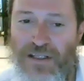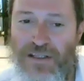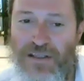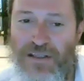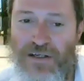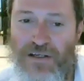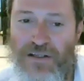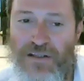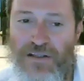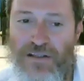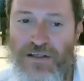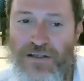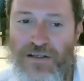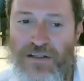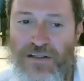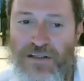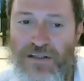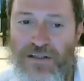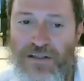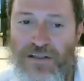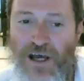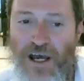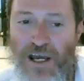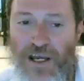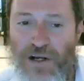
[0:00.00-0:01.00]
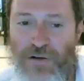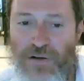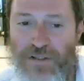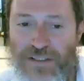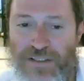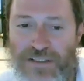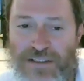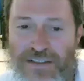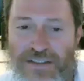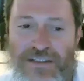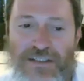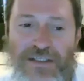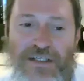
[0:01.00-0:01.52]
the
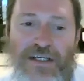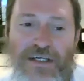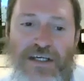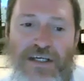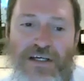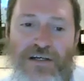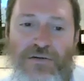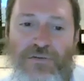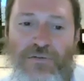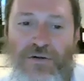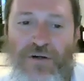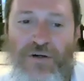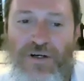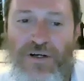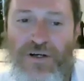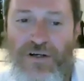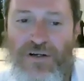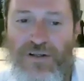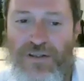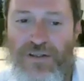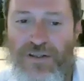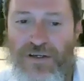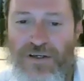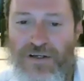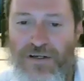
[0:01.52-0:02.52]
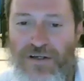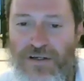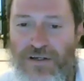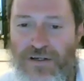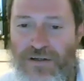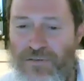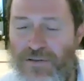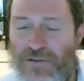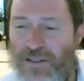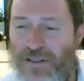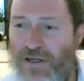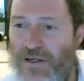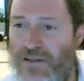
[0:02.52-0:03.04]
tyrants were
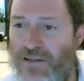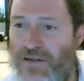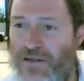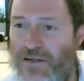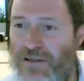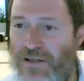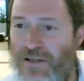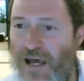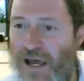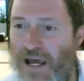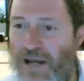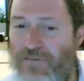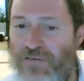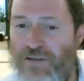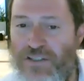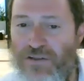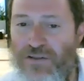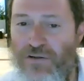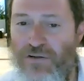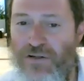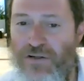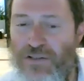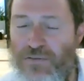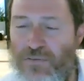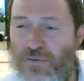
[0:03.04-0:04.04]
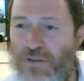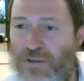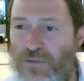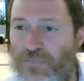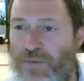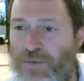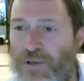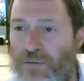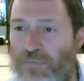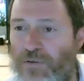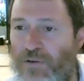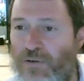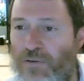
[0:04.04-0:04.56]
the adversaries were the
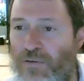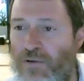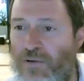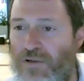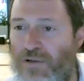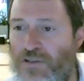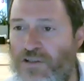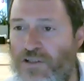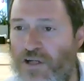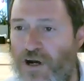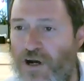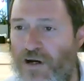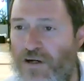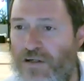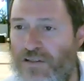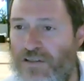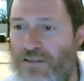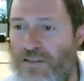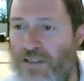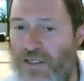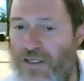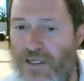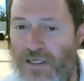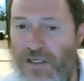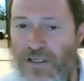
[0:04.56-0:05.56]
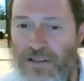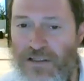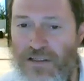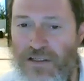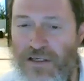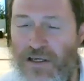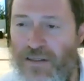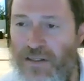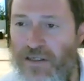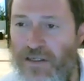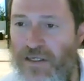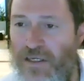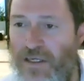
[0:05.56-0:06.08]
people who were in charge, the king.
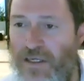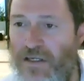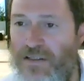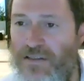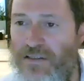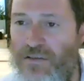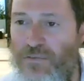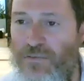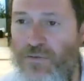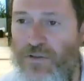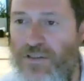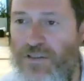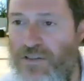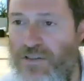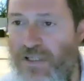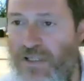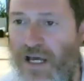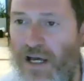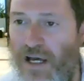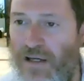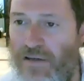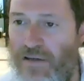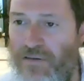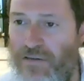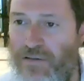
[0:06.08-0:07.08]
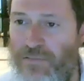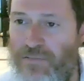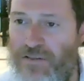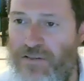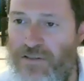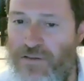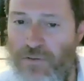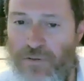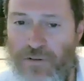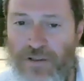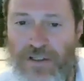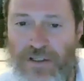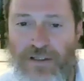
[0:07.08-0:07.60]
The king is the worst guy in the
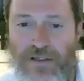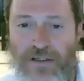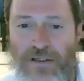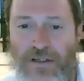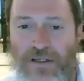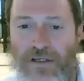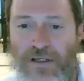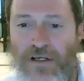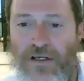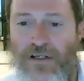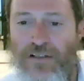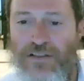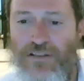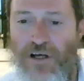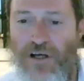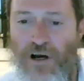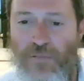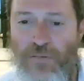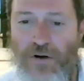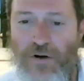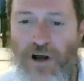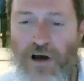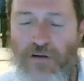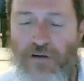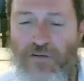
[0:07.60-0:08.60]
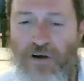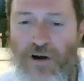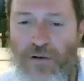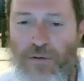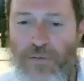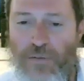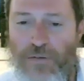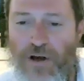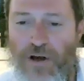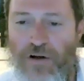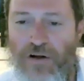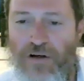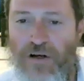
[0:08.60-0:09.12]
story. So Amar Rav
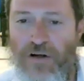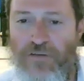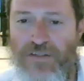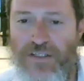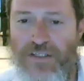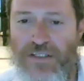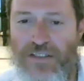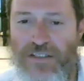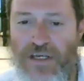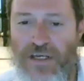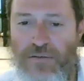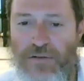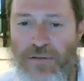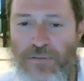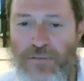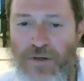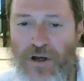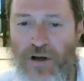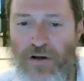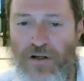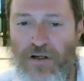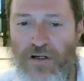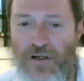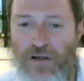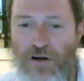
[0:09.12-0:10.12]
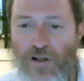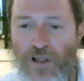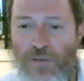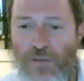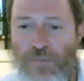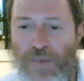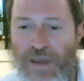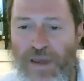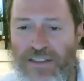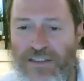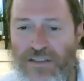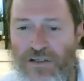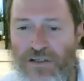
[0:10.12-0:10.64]
Rabbi Yochanan, Rav says name Rabbi Yochanan, call him
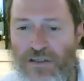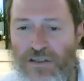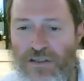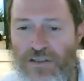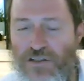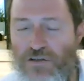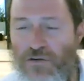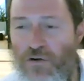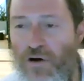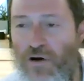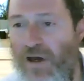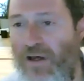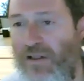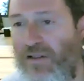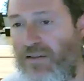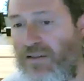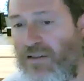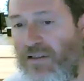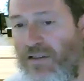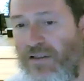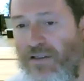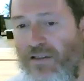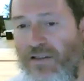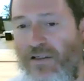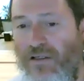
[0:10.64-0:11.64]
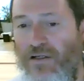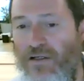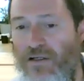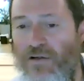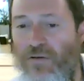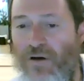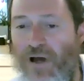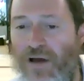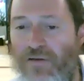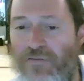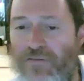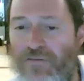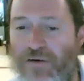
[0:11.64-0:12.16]
Meitzir Israel.
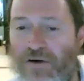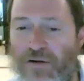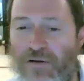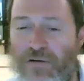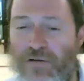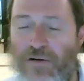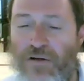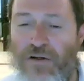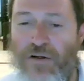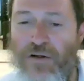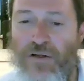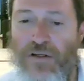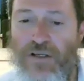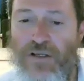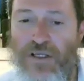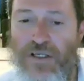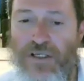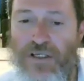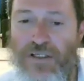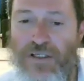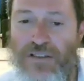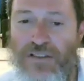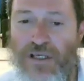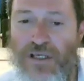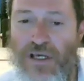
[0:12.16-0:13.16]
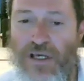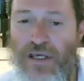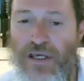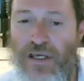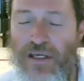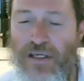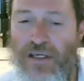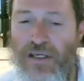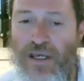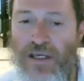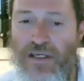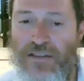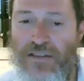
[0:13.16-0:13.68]
Whoever is
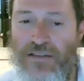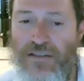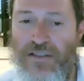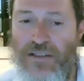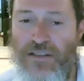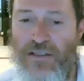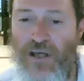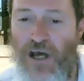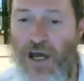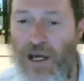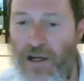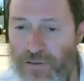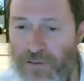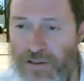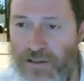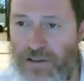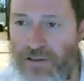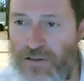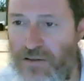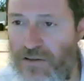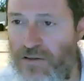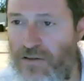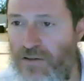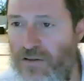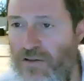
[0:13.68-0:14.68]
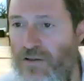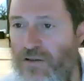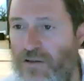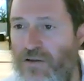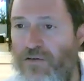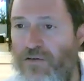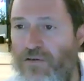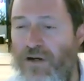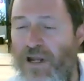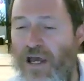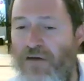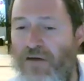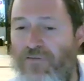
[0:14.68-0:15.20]
a tyrant
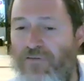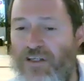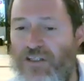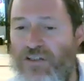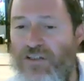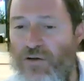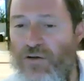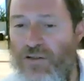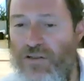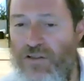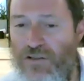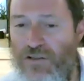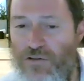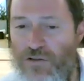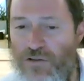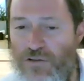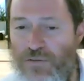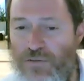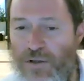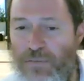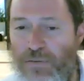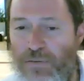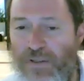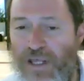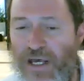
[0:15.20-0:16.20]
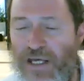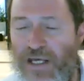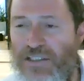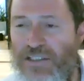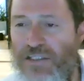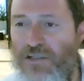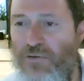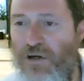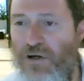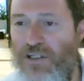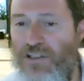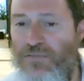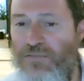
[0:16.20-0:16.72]
or an adversary to the Jewish people, Nasir
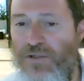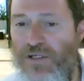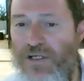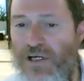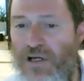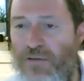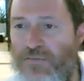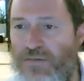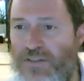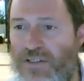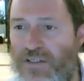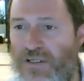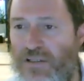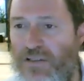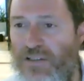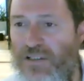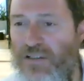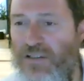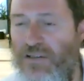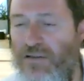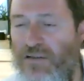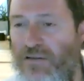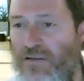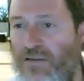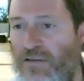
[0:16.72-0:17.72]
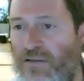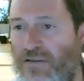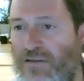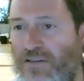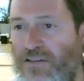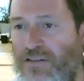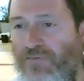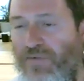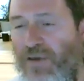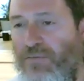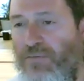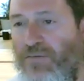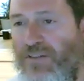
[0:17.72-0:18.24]
Reish becomes a leader. It's
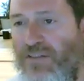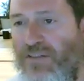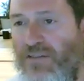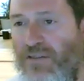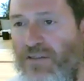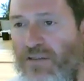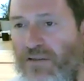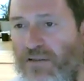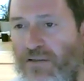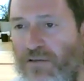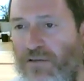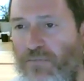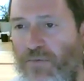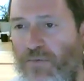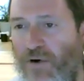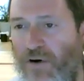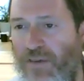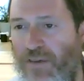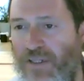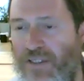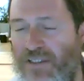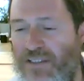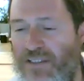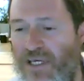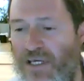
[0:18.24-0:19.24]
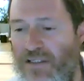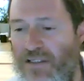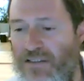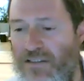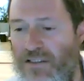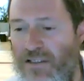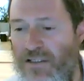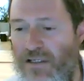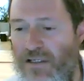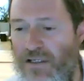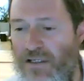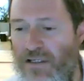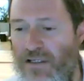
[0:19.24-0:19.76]
a famous Gemara that says
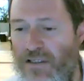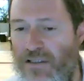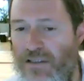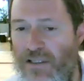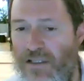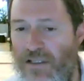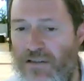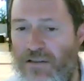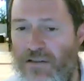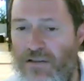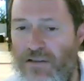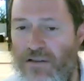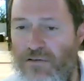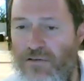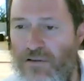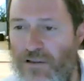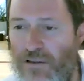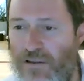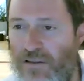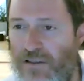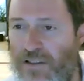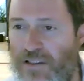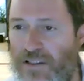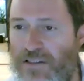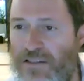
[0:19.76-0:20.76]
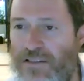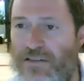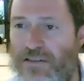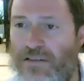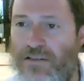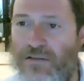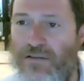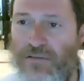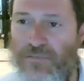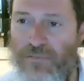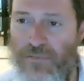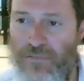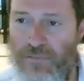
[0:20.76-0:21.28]
that Unkelis,
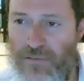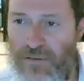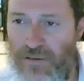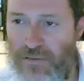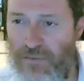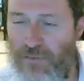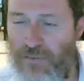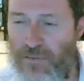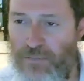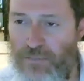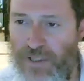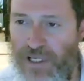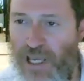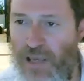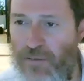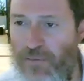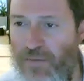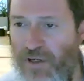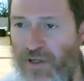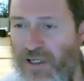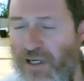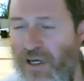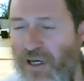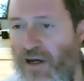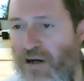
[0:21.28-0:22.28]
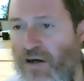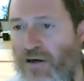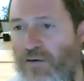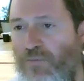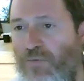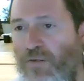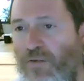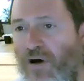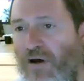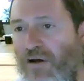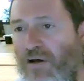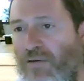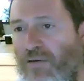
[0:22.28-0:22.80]
who became a ger,
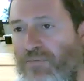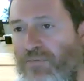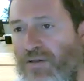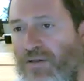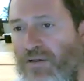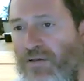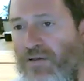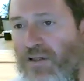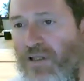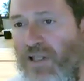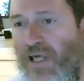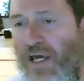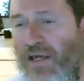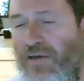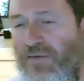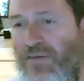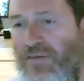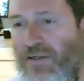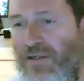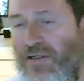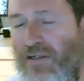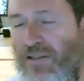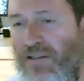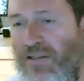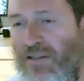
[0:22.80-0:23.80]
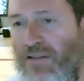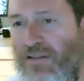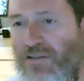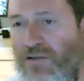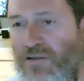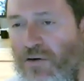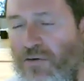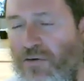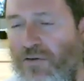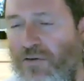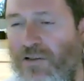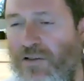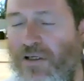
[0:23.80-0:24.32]
brought up the
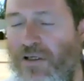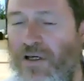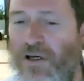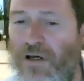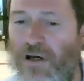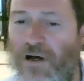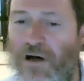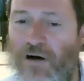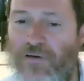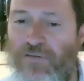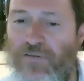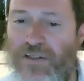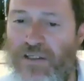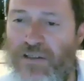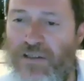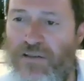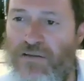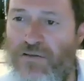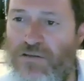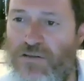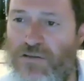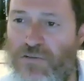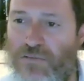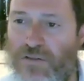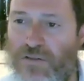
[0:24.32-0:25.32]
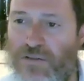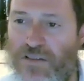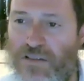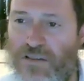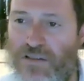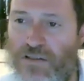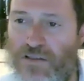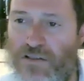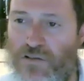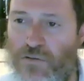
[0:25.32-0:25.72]
soul of Titus, who was the